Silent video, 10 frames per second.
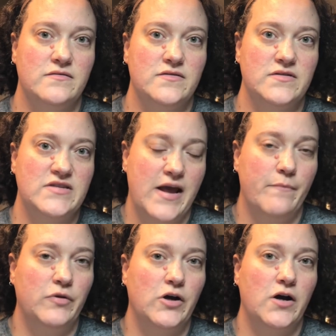
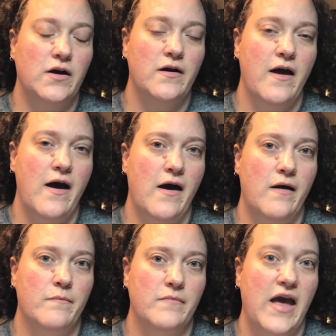sampler,
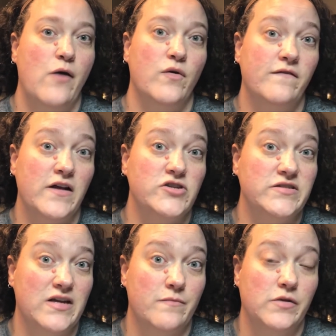cat reflection
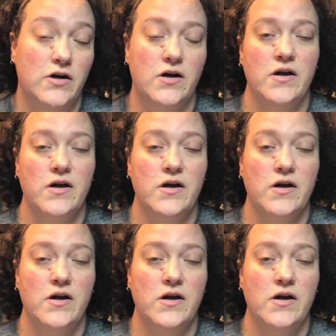sampler,